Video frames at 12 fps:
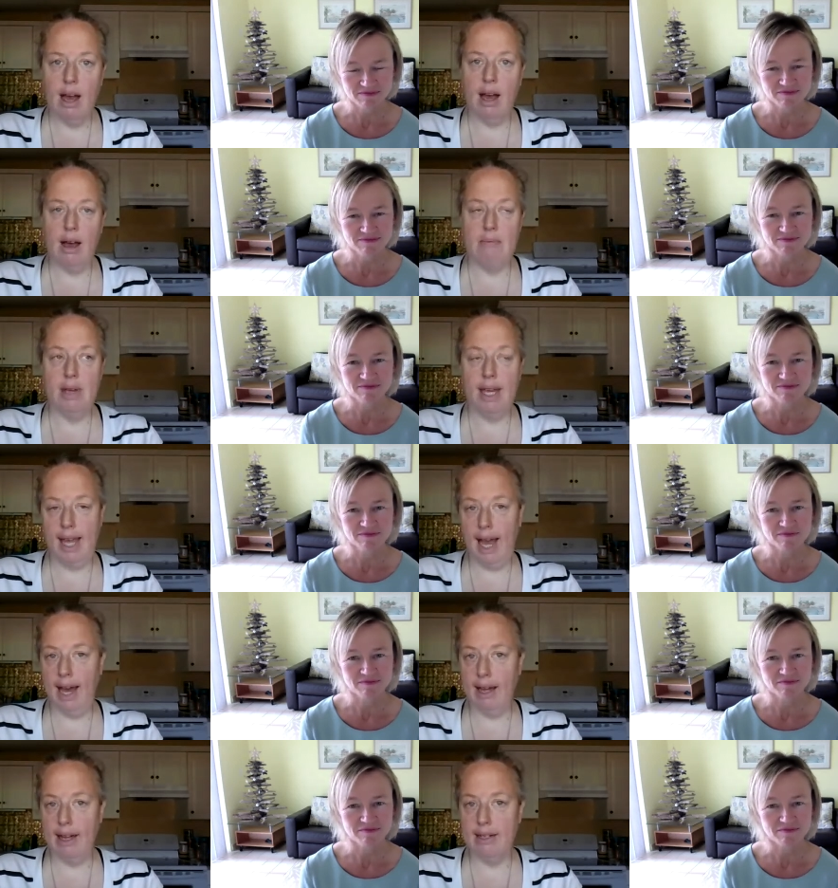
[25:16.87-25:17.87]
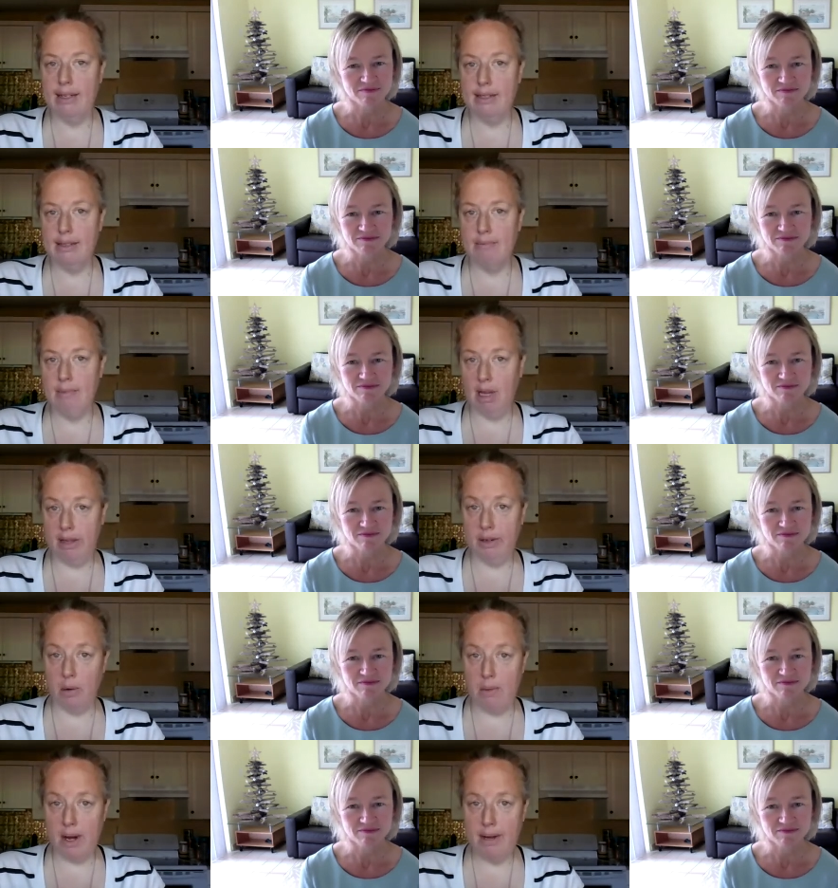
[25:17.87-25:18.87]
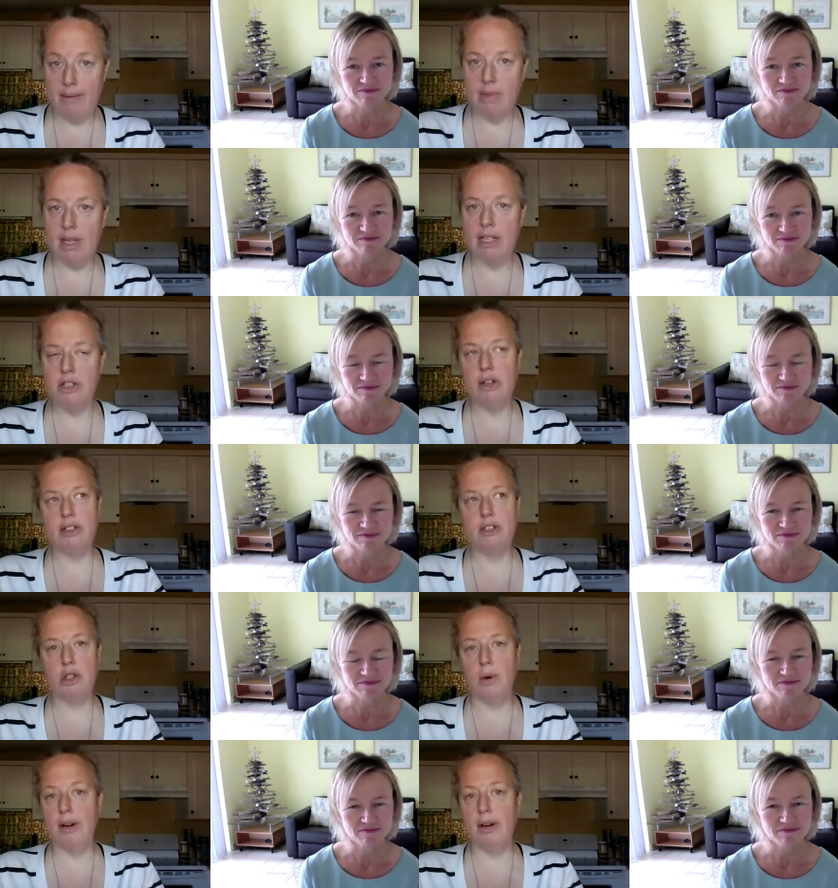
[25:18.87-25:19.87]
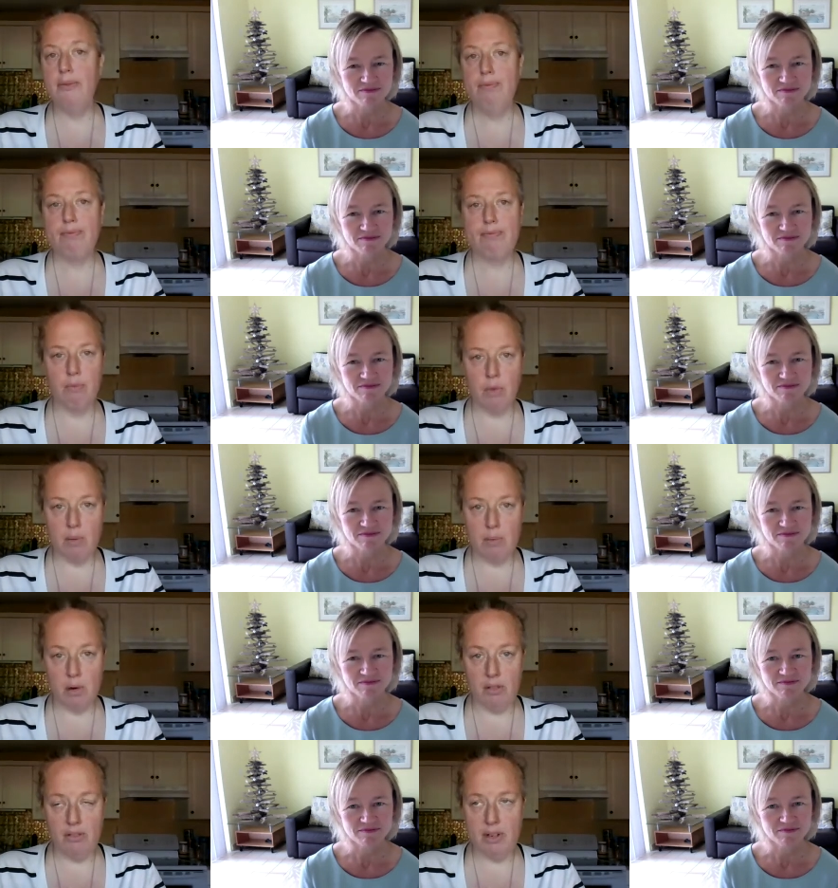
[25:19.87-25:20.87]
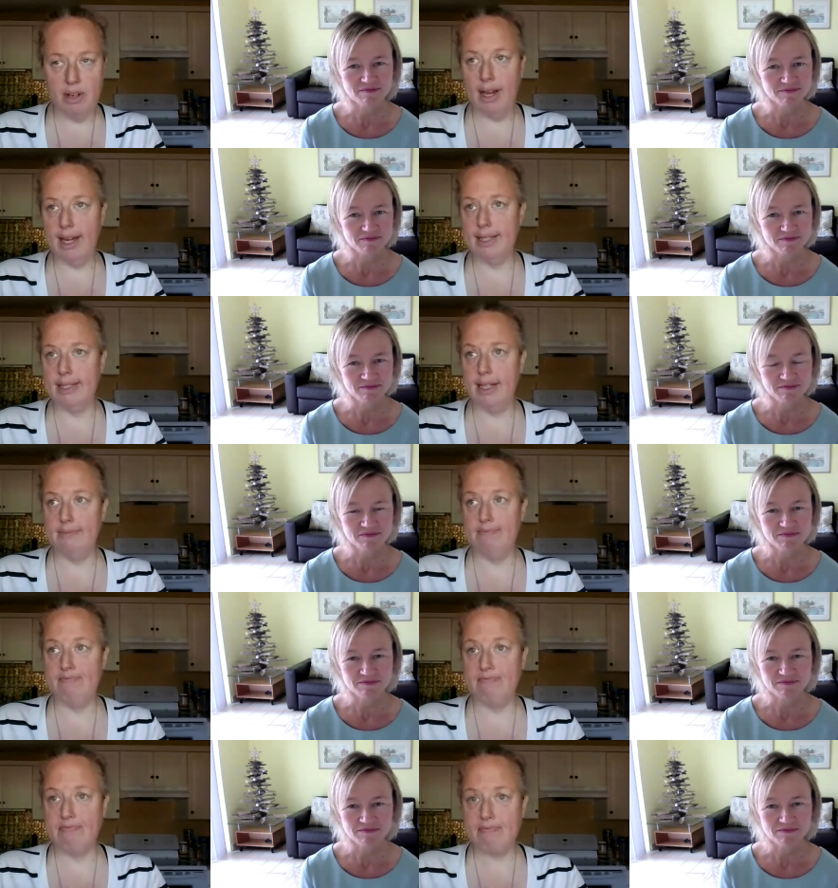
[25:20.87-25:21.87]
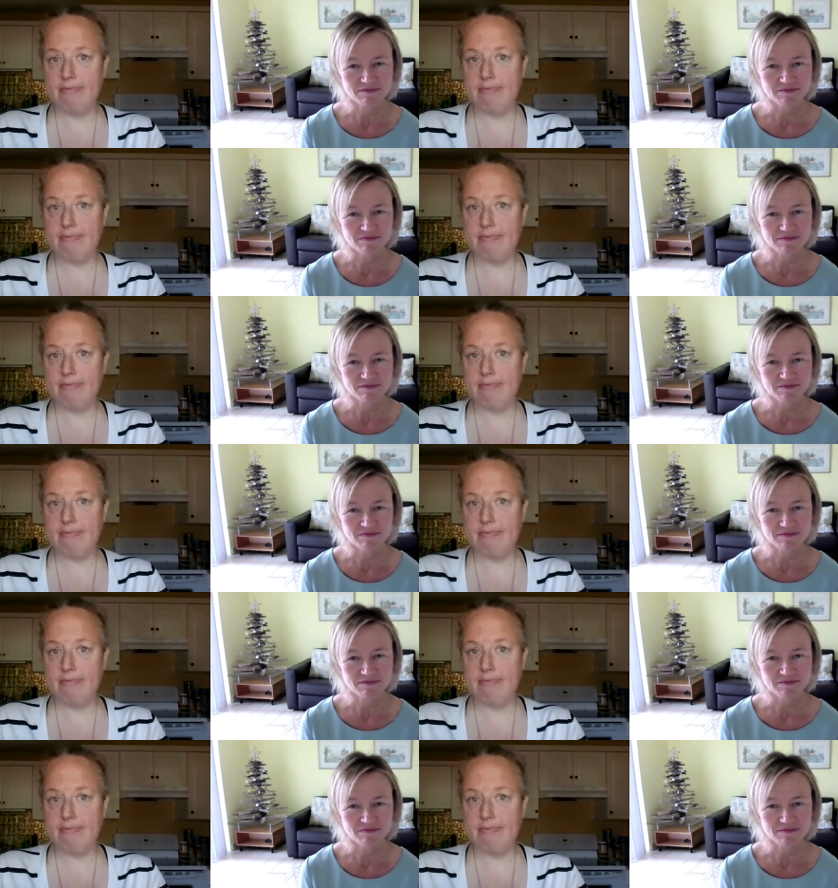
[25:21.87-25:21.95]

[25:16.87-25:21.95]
Speaker 1: Um, he had melanoma in 2012 removed, and um,